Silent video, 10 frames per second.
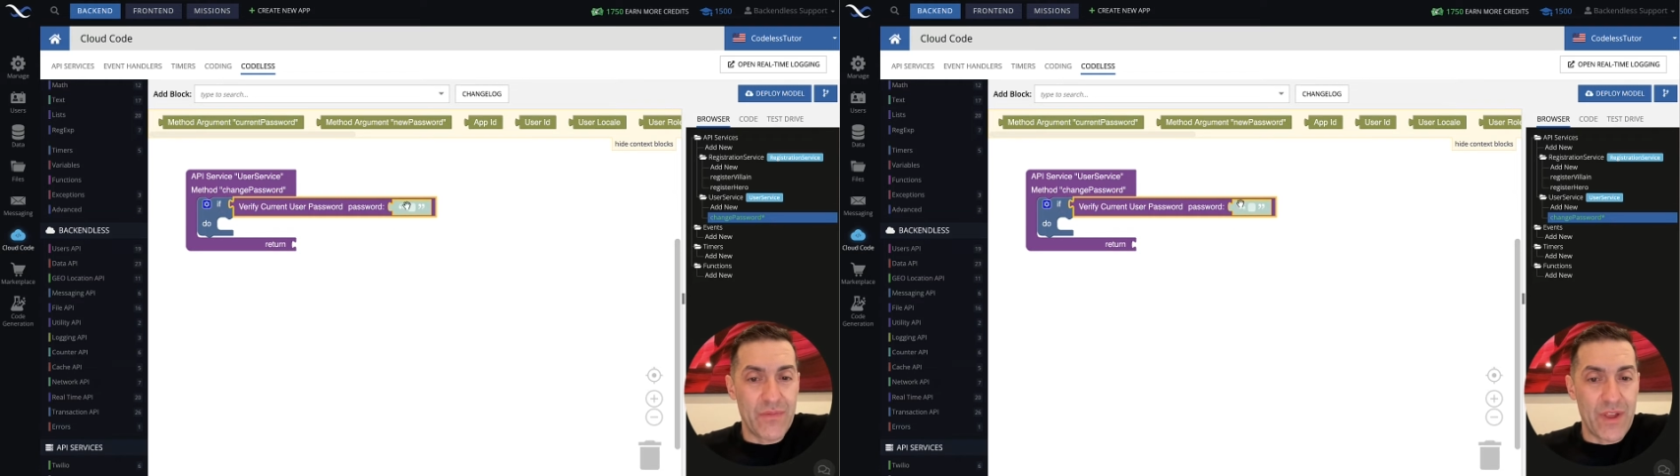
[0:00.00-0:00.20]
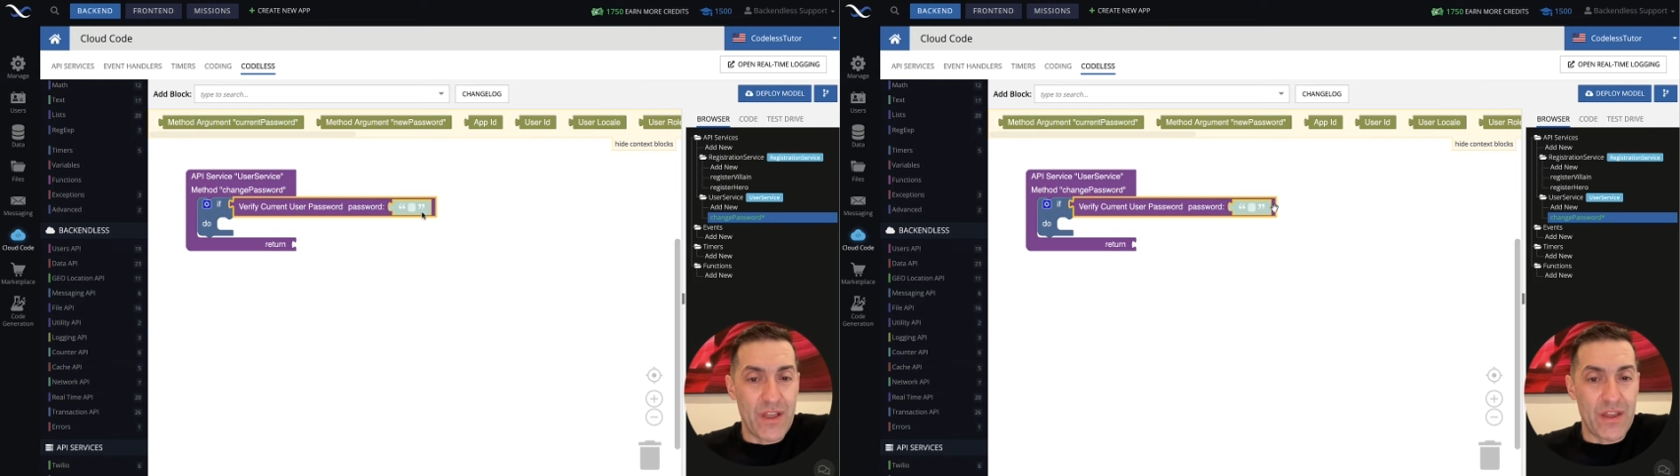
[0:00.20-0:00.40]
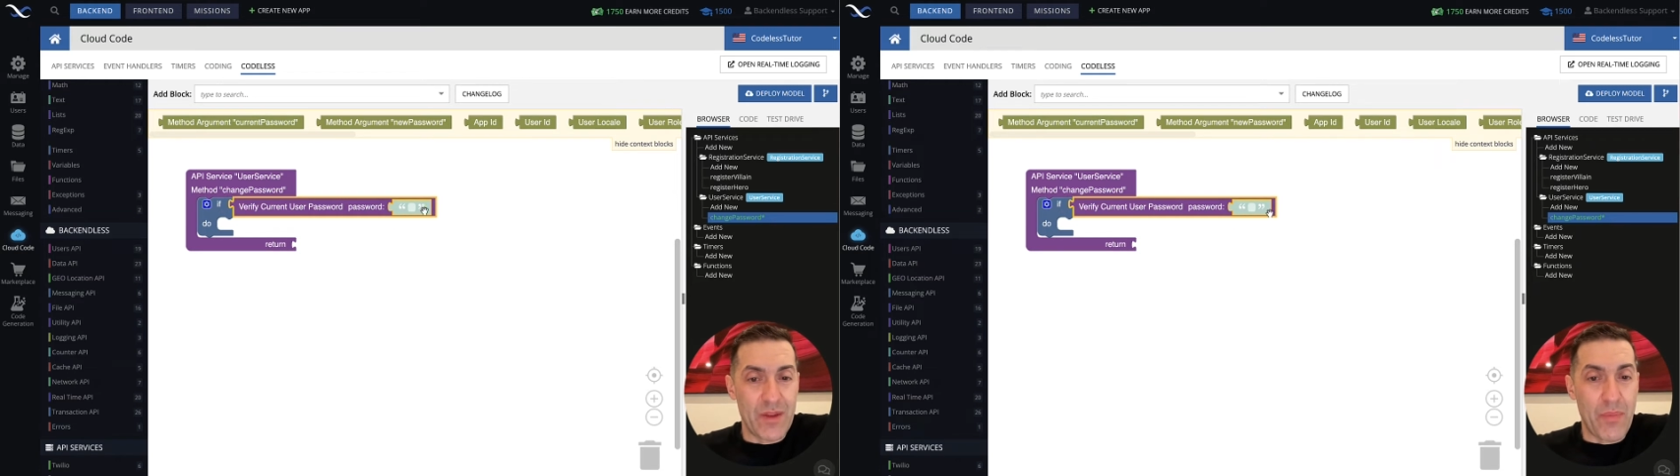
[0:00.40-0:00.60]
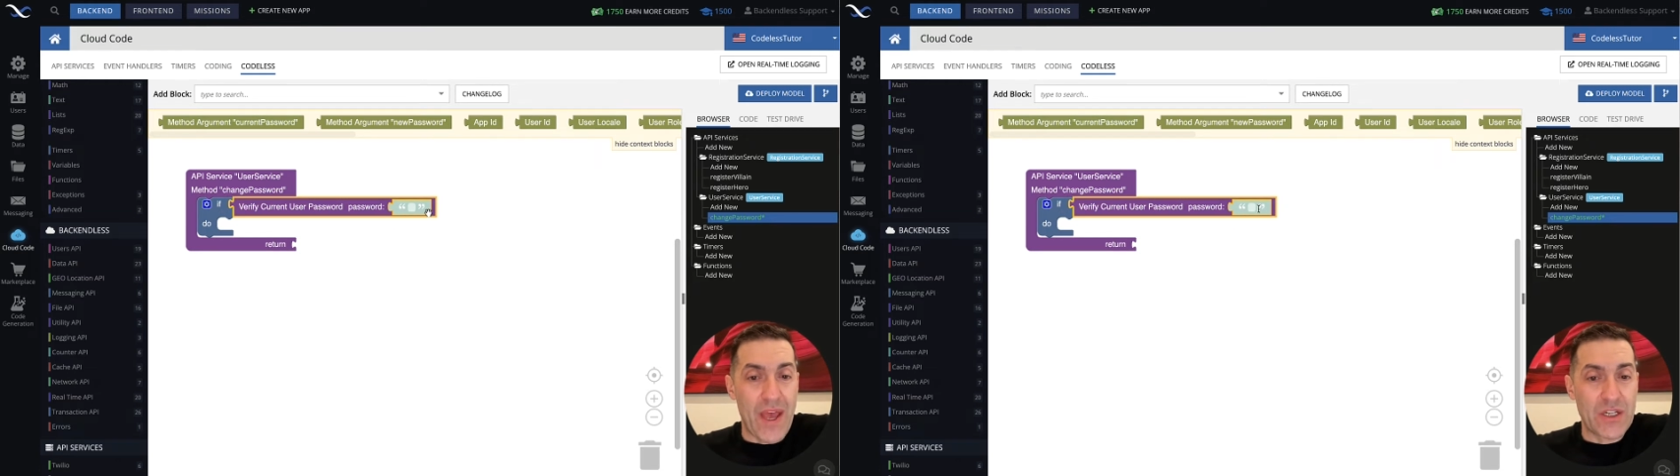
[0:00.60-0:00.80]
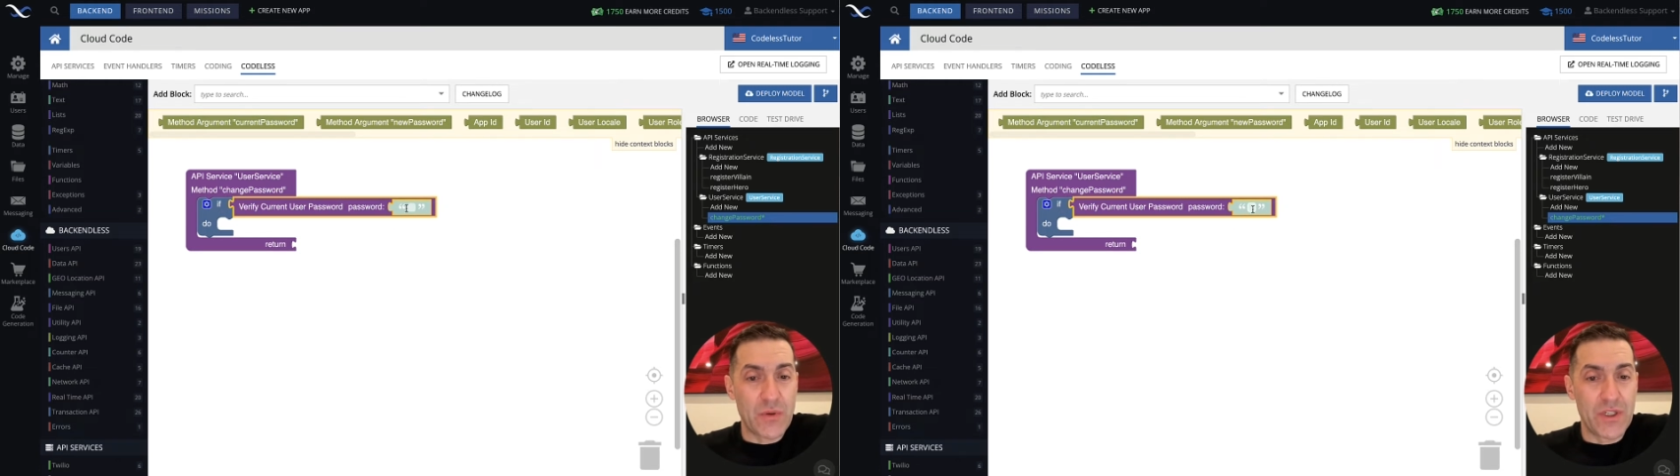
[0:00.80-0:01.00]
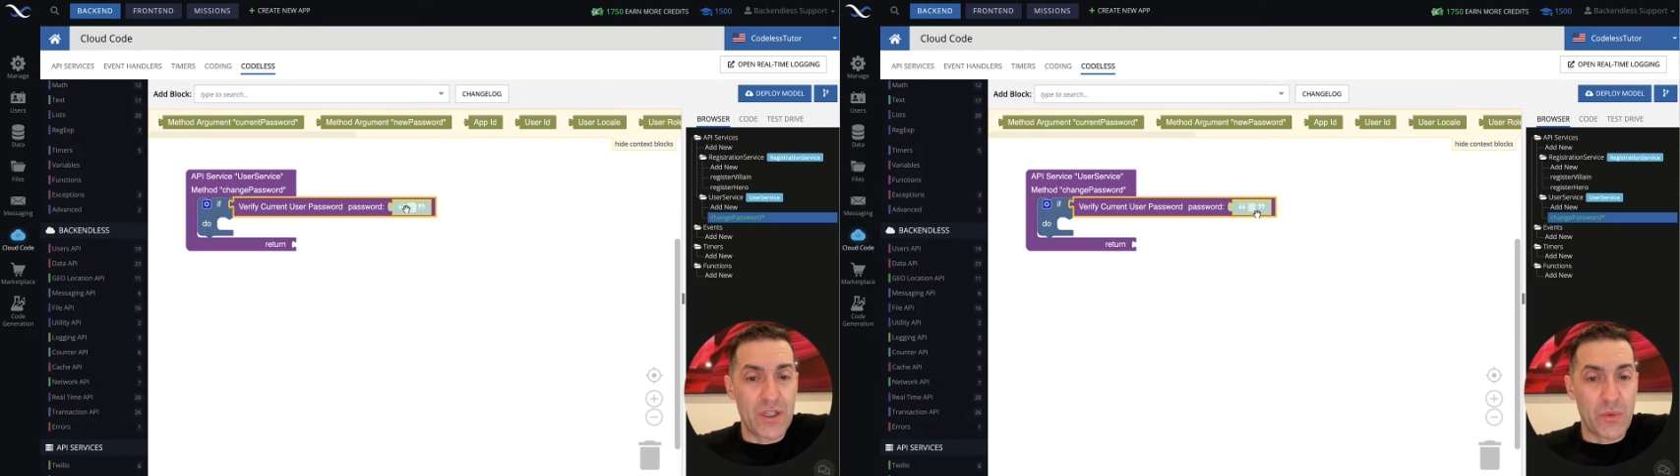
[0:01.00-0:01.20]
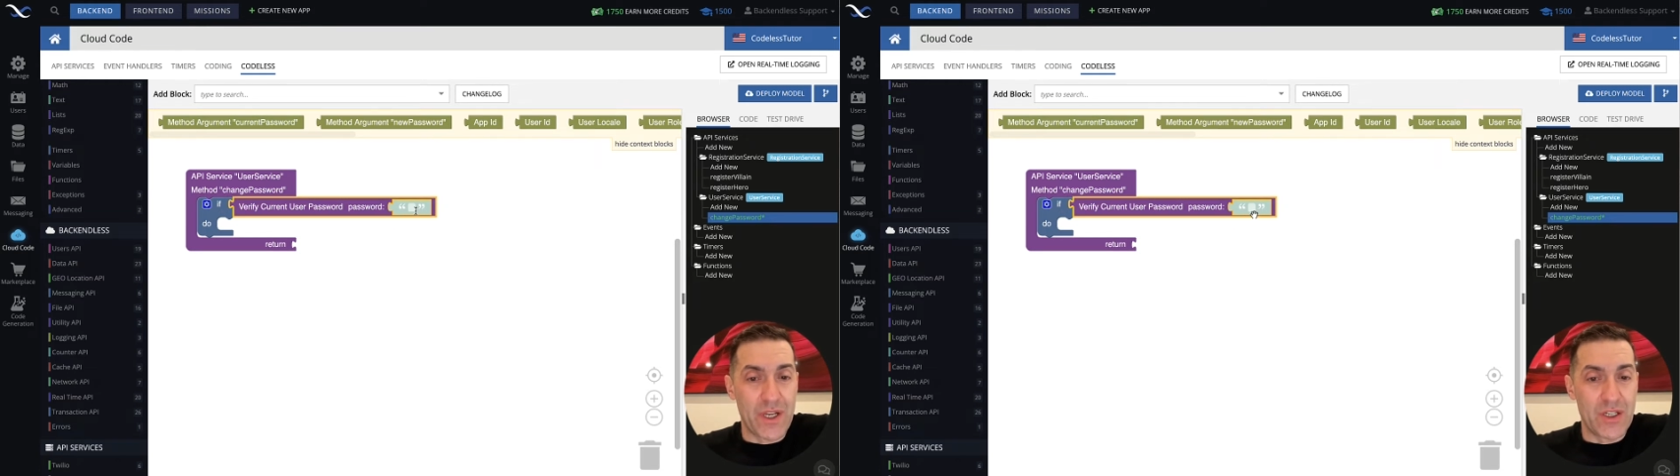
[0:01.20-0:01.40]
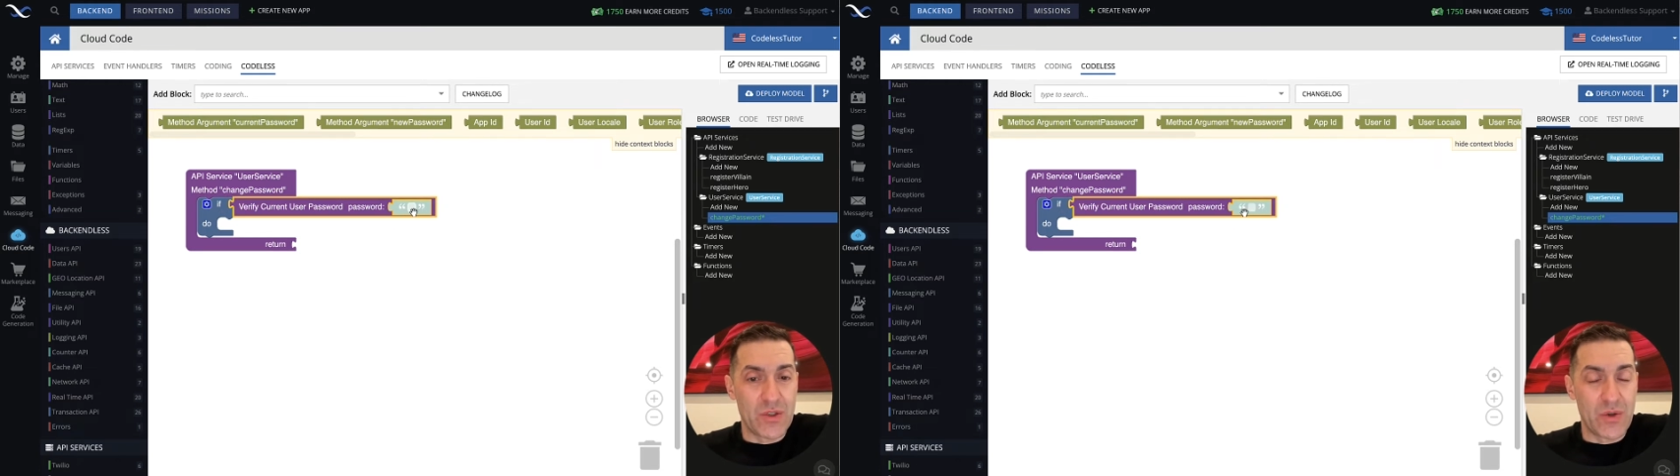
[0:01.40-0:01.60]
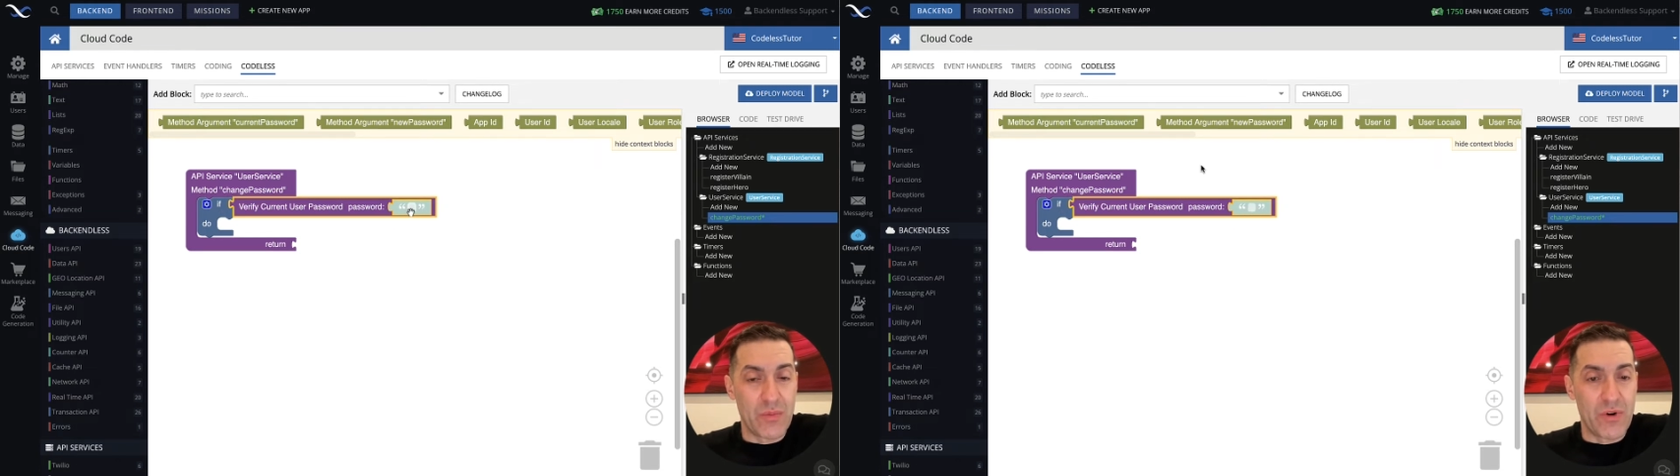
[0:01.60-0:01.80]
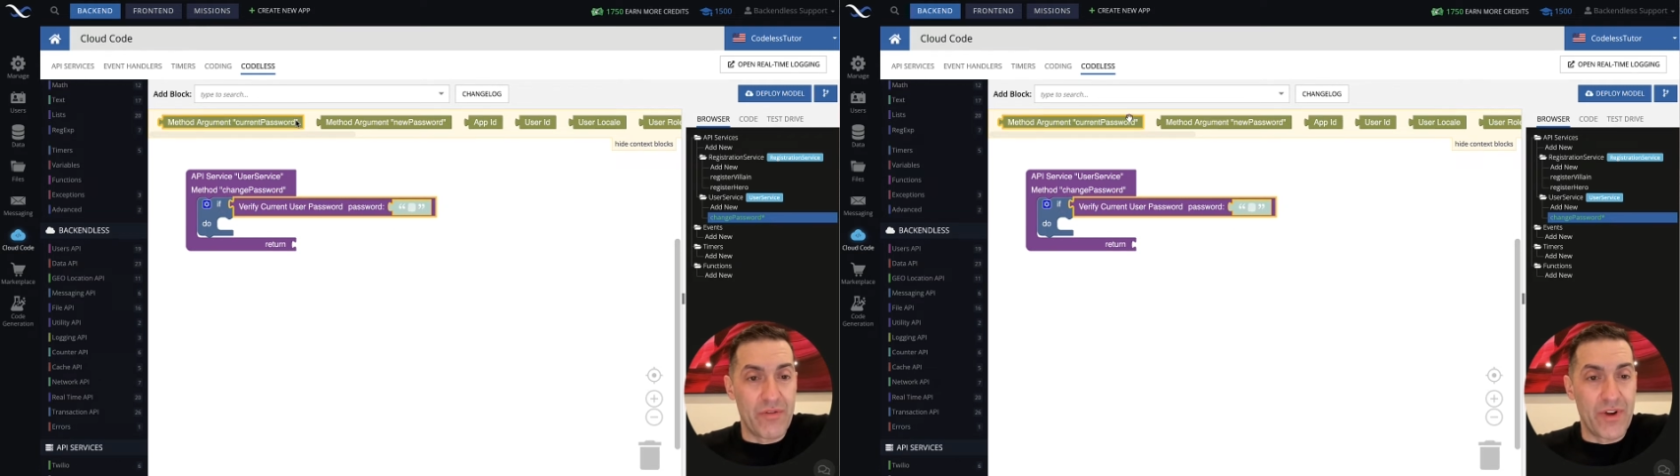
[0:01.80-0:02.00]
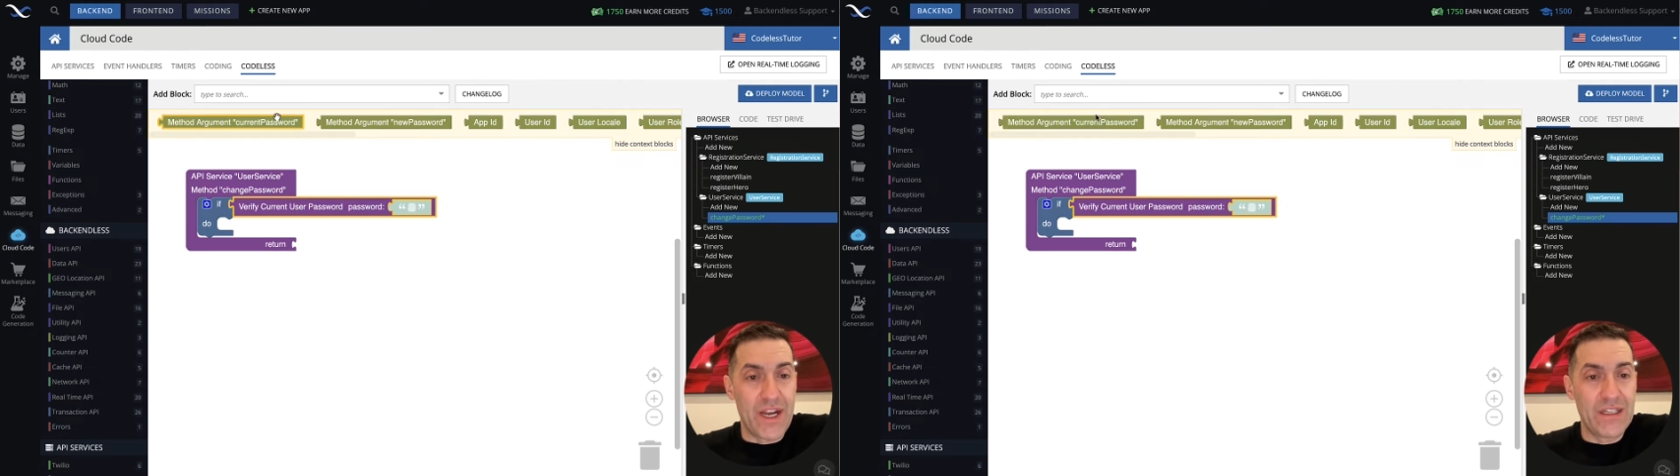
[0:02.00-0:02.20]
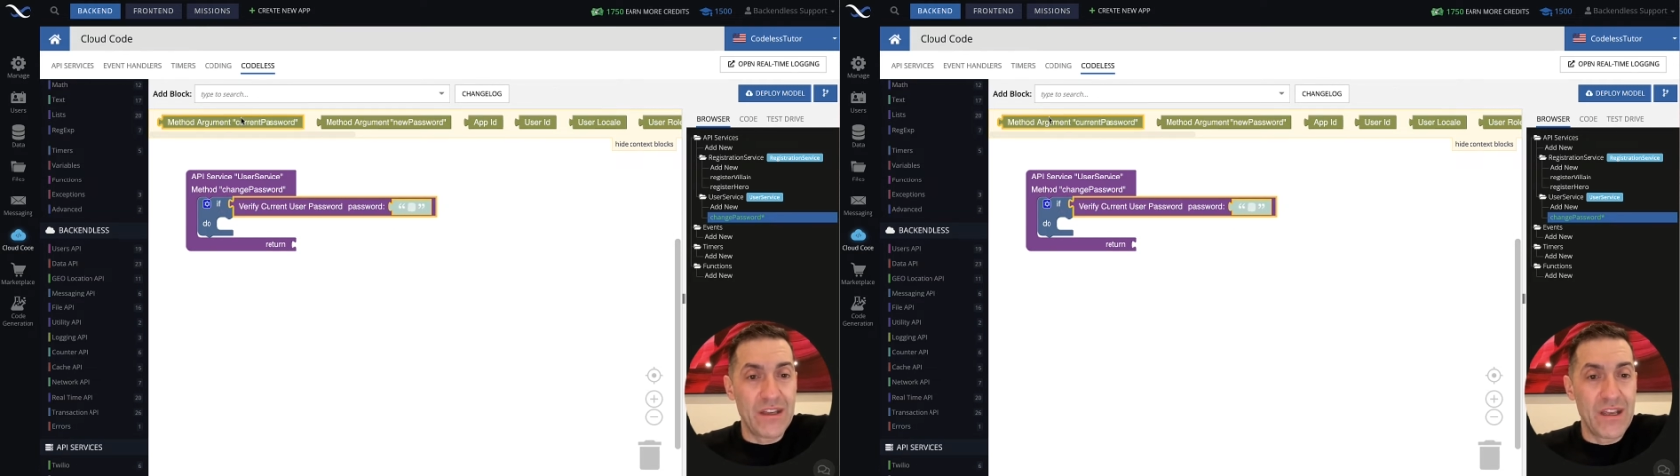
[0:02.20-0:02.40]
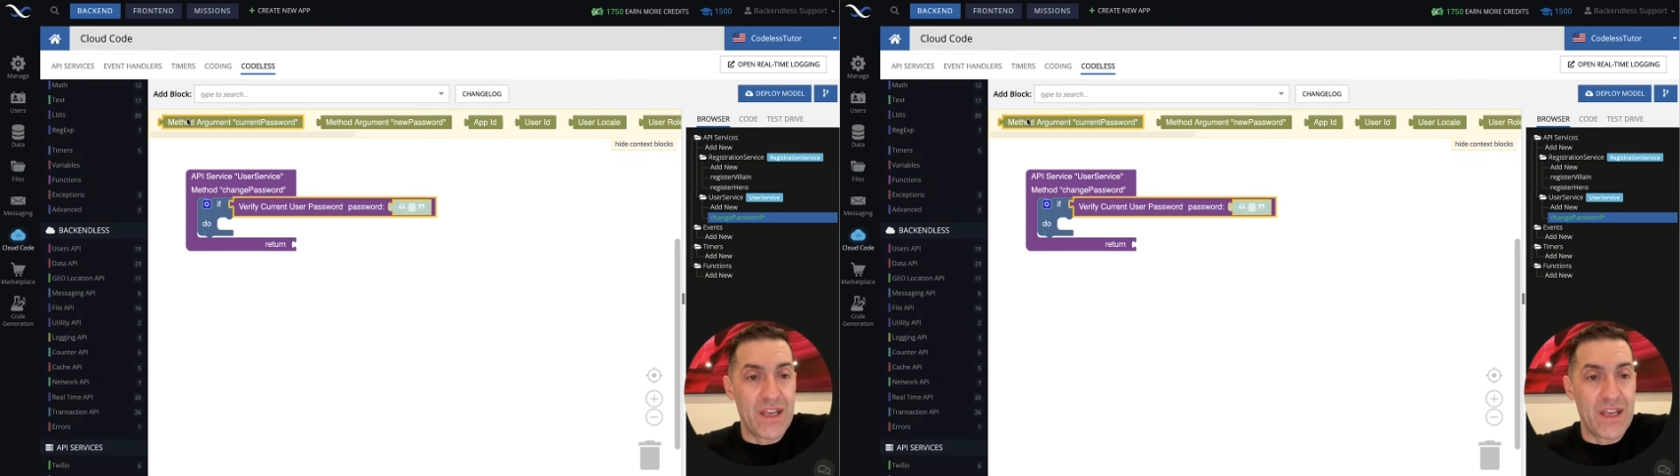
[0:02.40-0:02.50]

And then the password that we need to provide